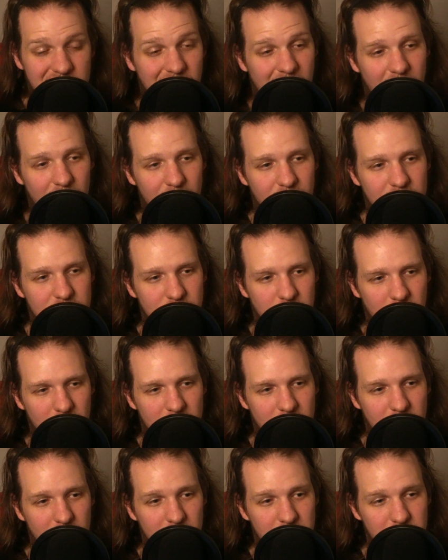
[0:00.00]
now if it's
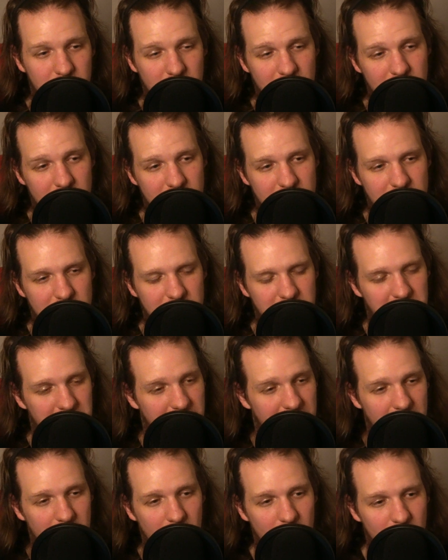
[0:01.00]
one of those where it's
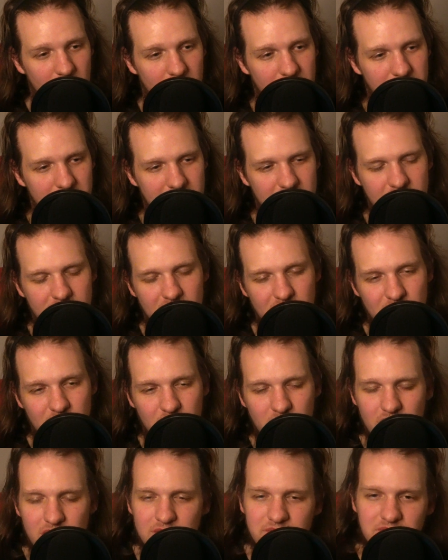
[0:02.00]
men or woman, then you
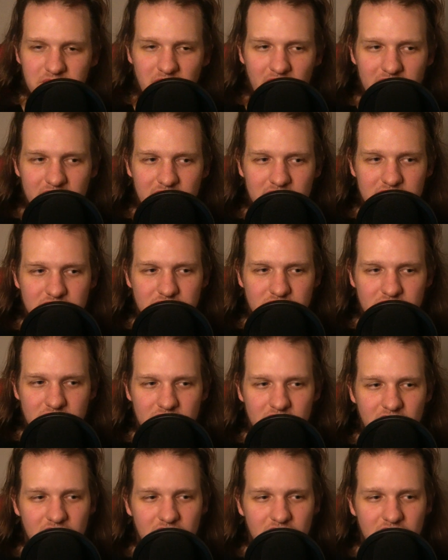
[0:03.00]
know what? I get you.